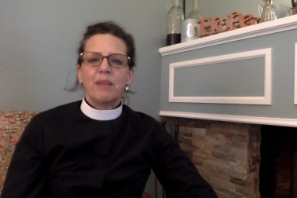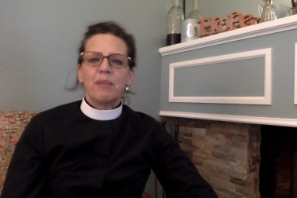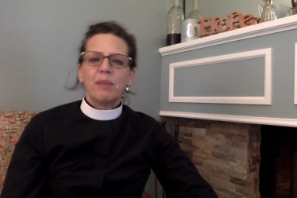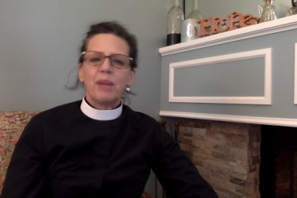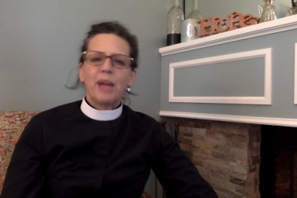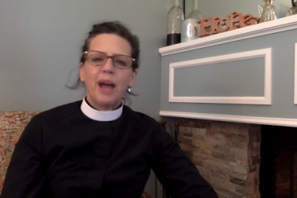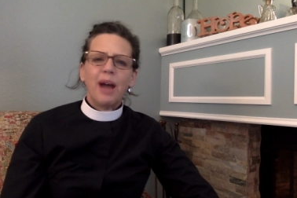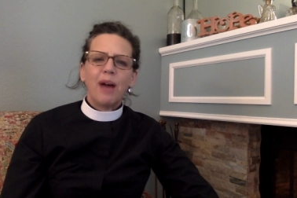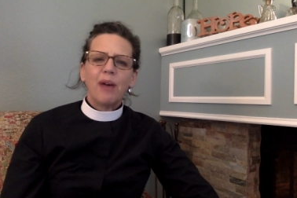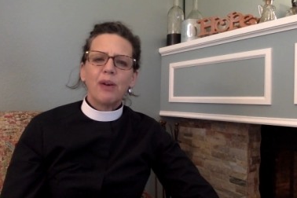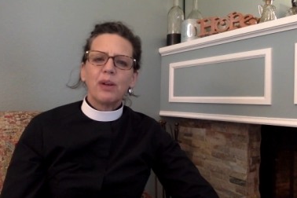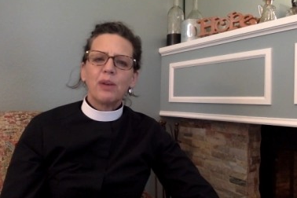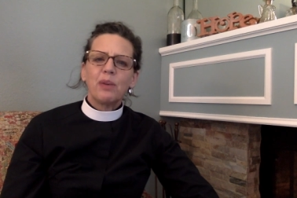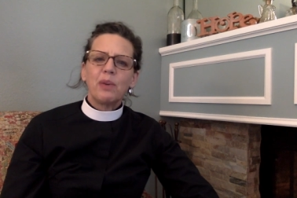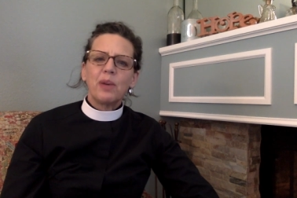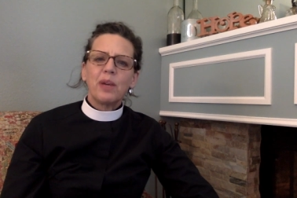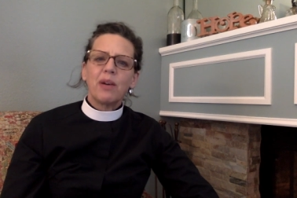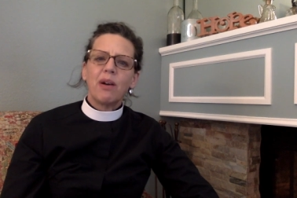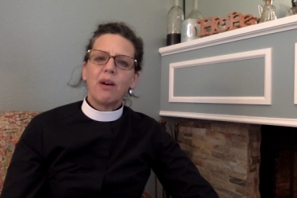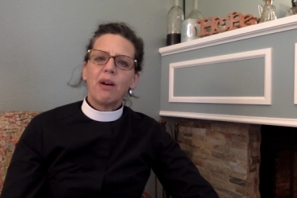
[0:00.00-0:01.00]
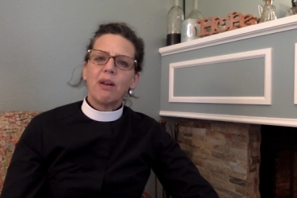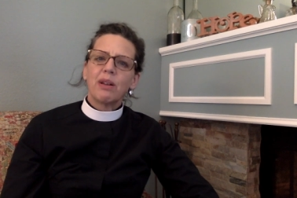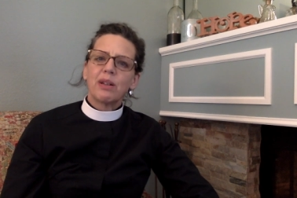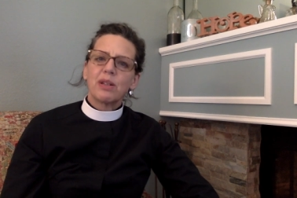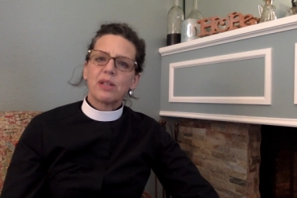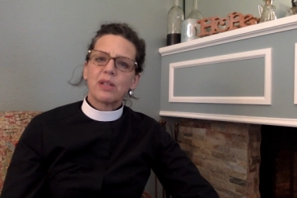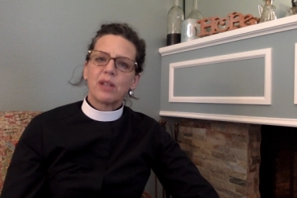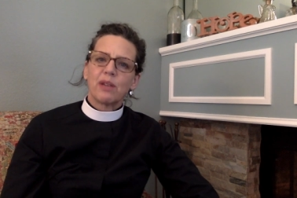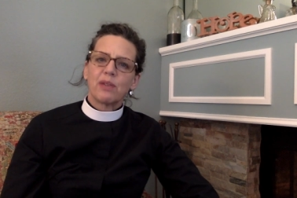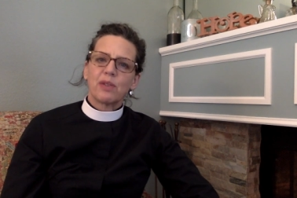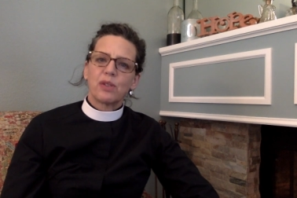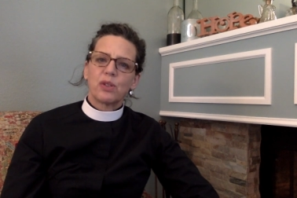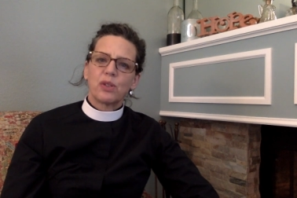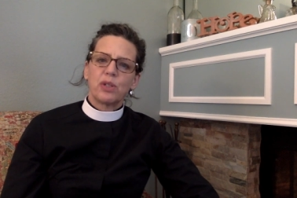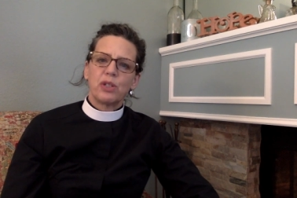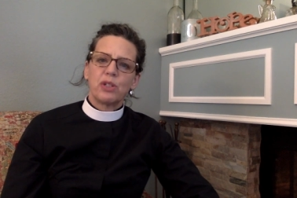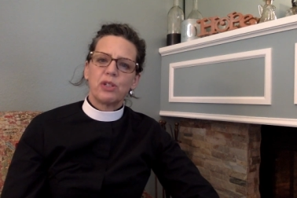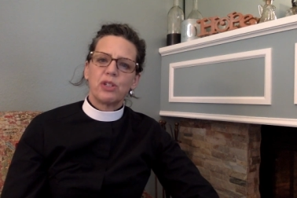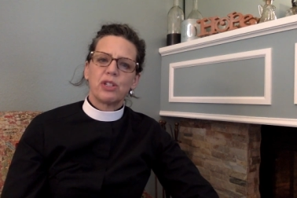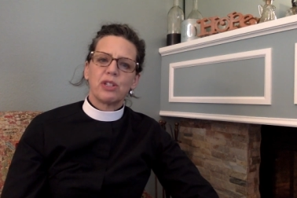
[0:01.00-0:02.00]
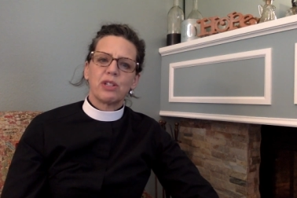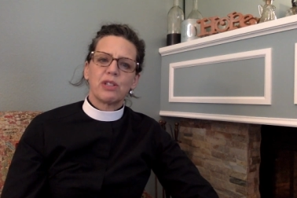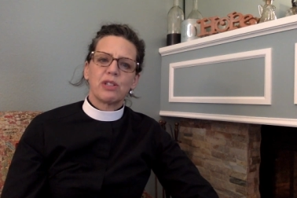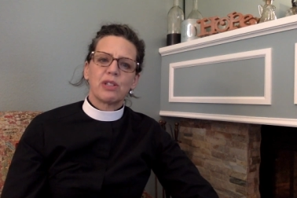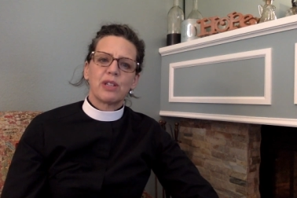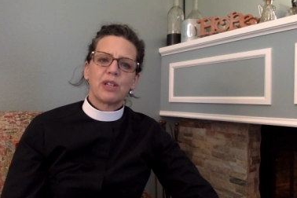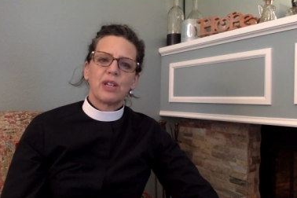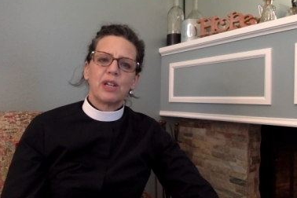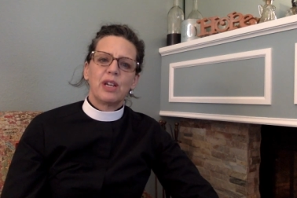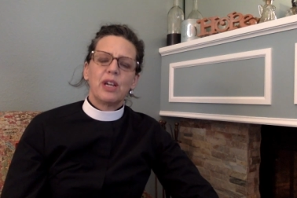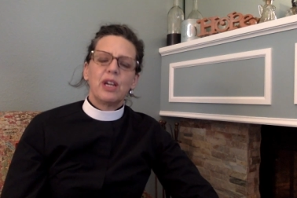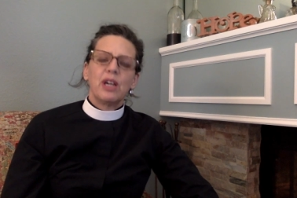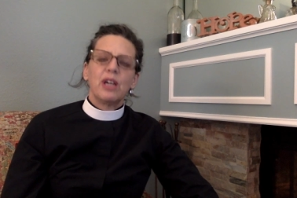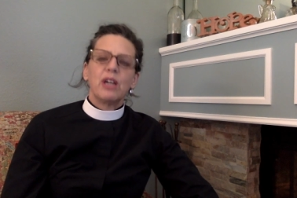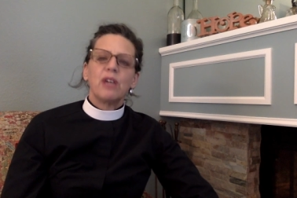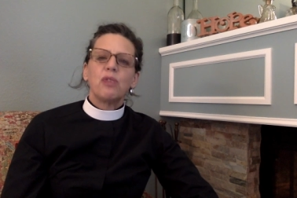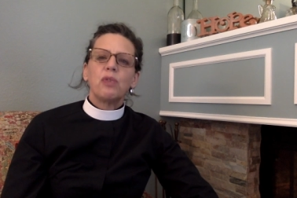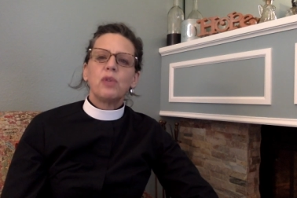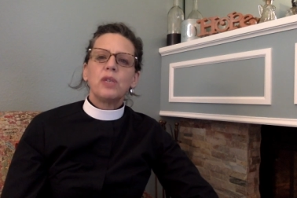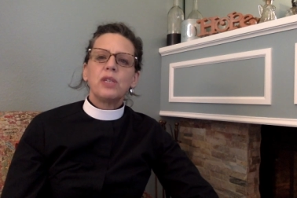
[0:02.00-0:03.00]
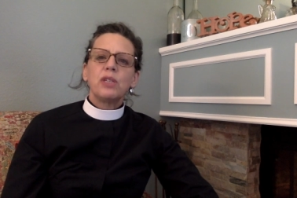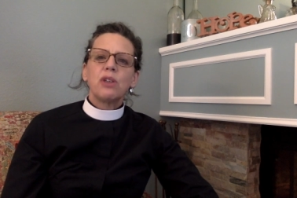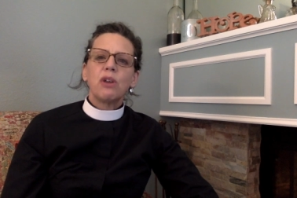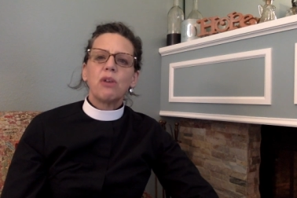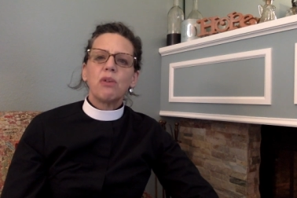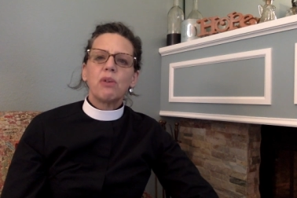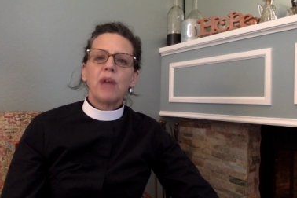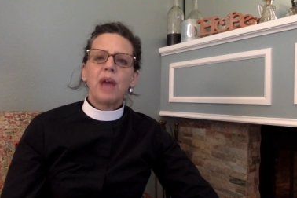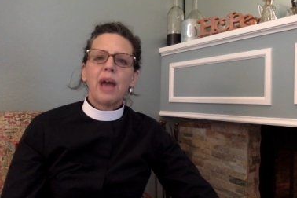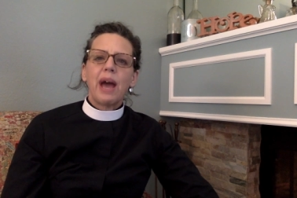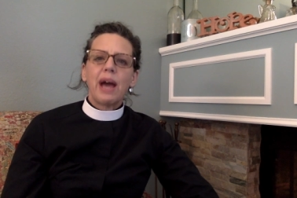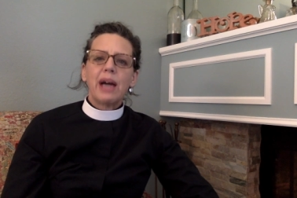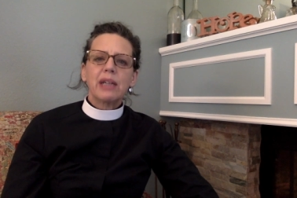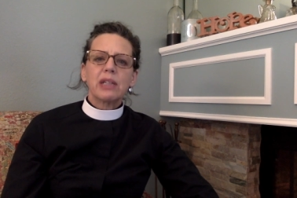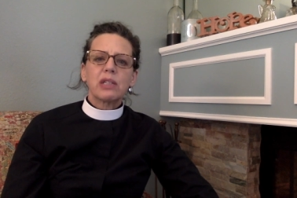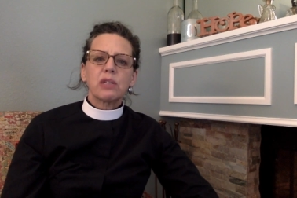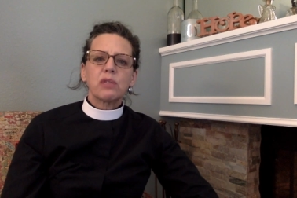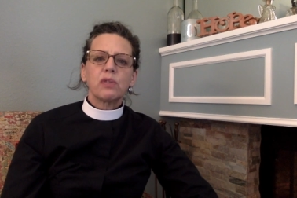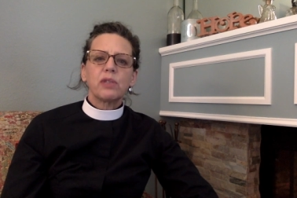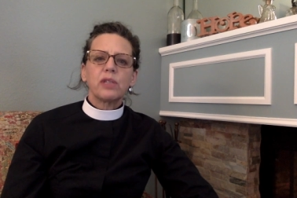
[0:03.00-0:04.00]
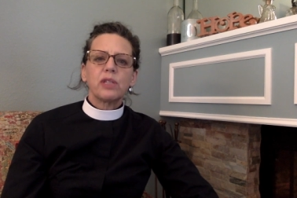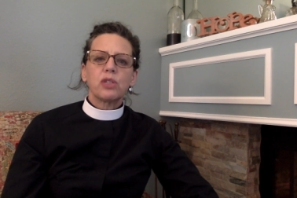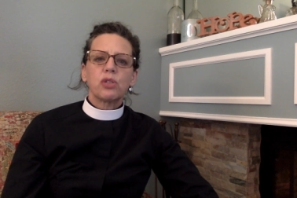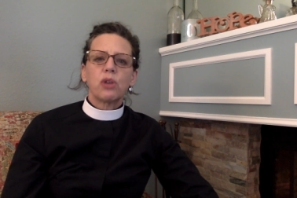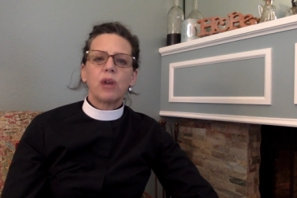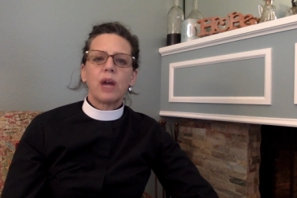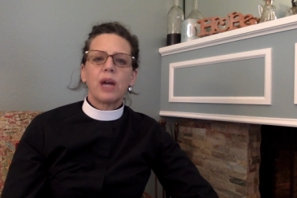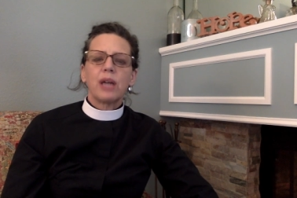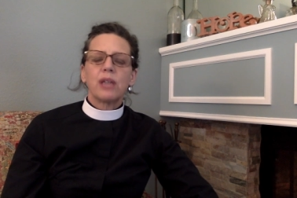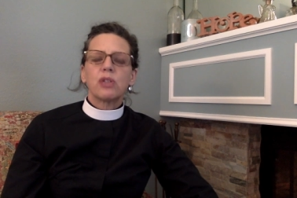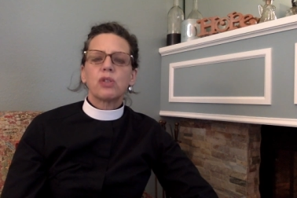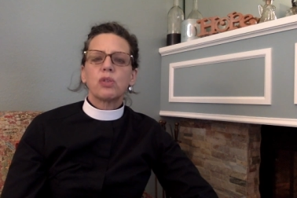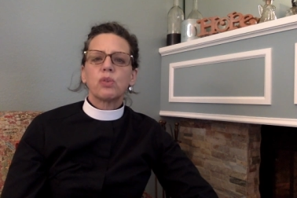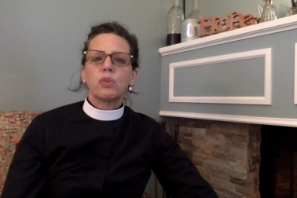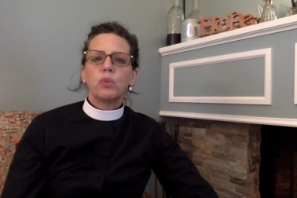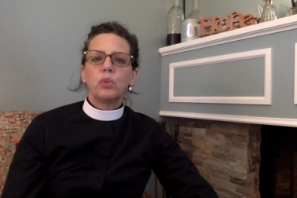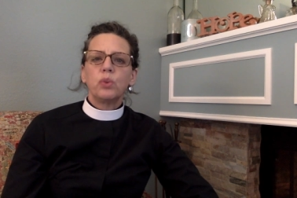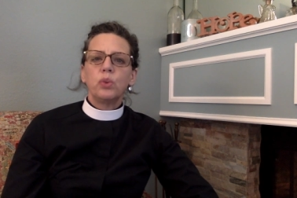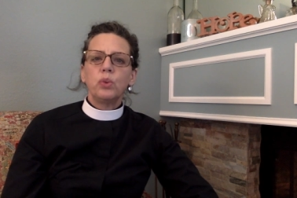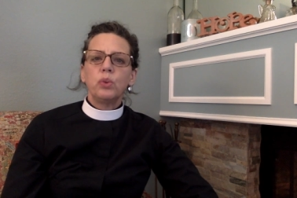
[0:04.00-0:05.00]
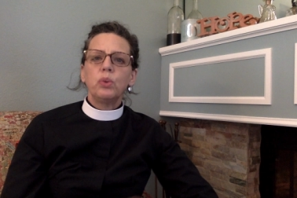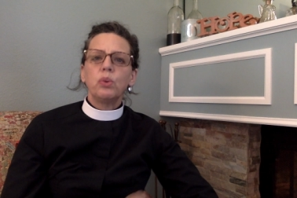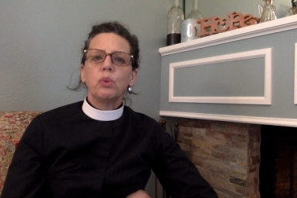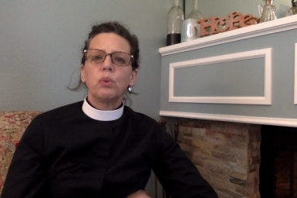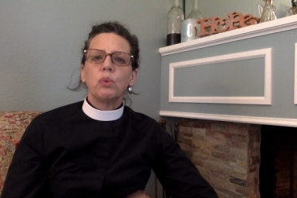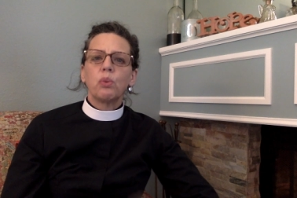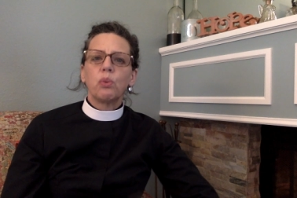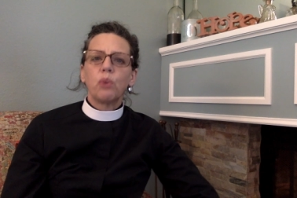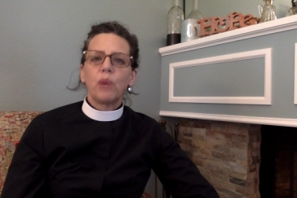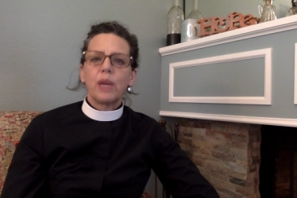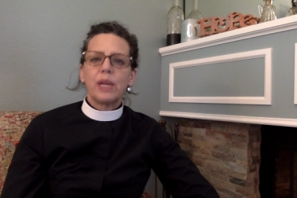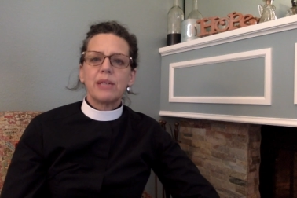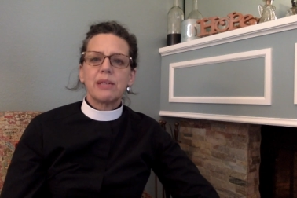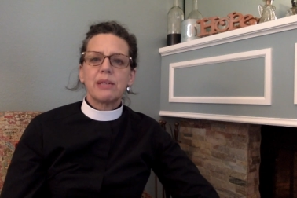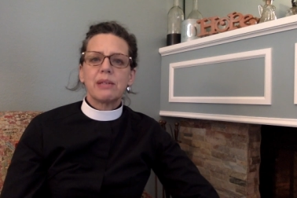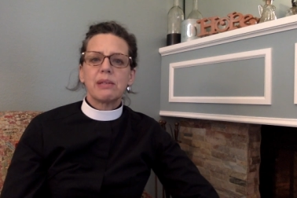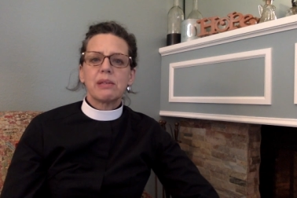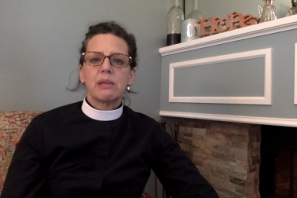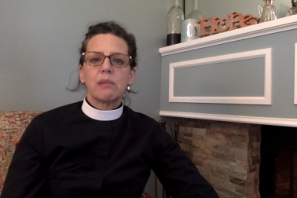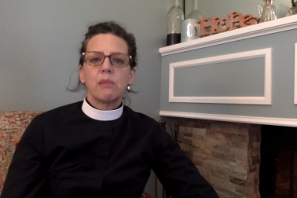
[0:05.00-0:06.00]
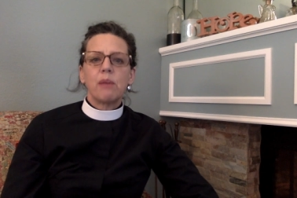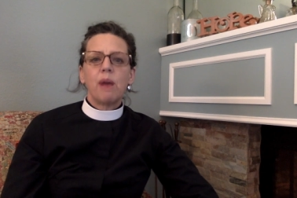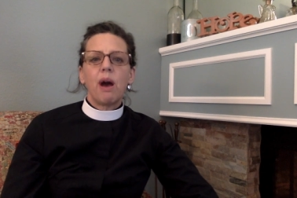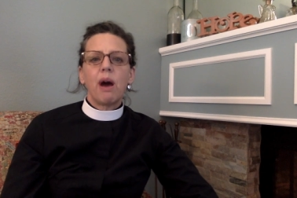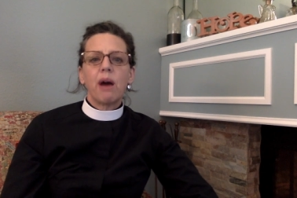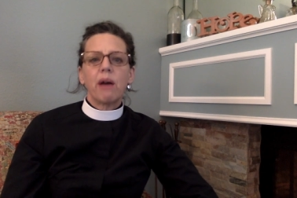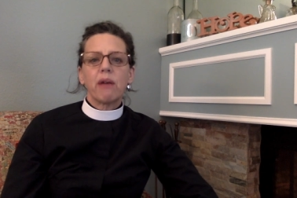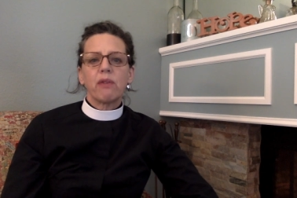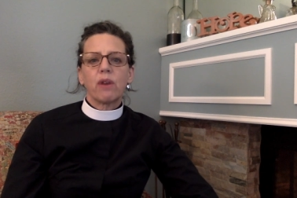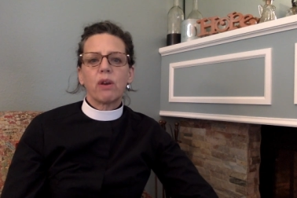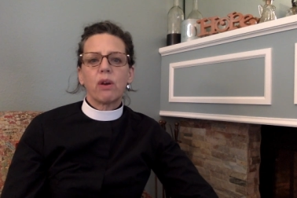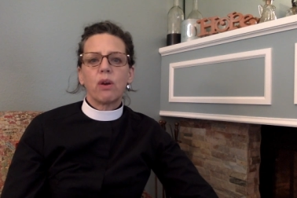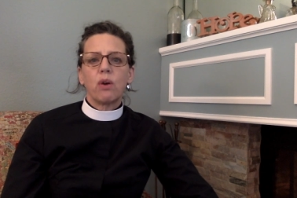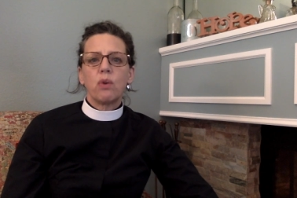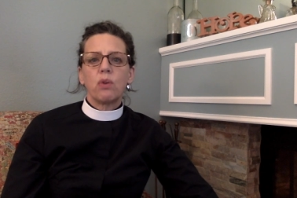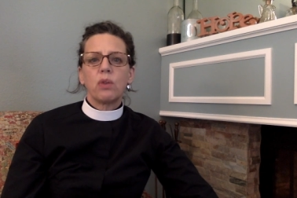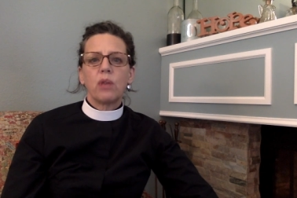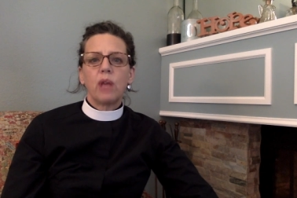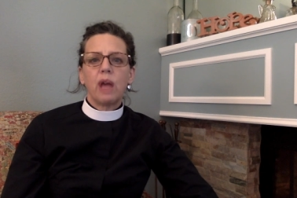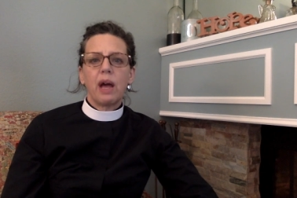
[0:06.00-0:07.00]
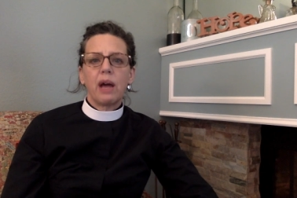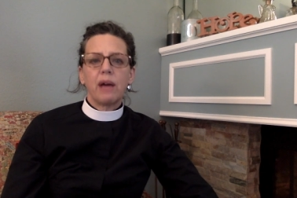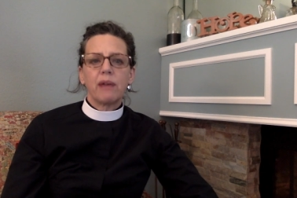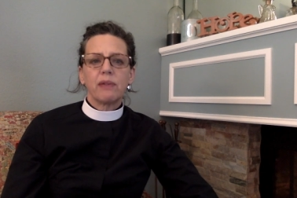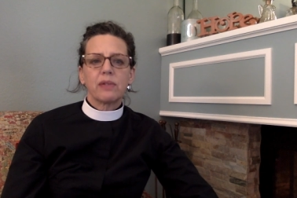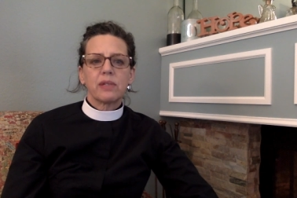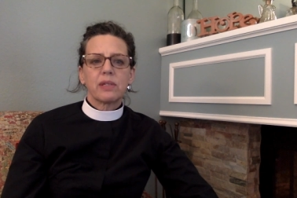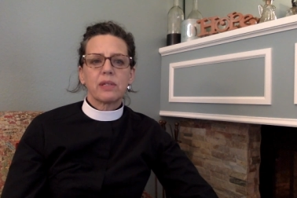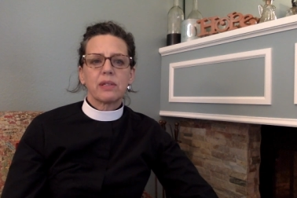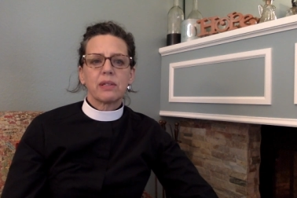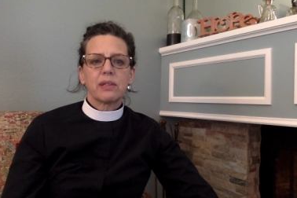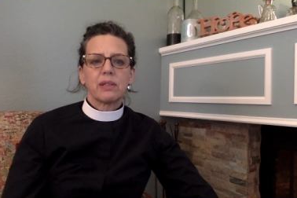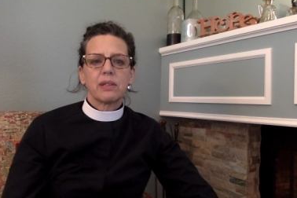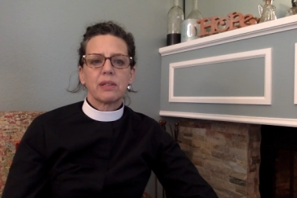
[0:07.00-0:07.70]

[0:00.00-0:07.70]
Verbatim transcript: But how can we call ourselves Christians if we don't actively try to root racism out of our own lives?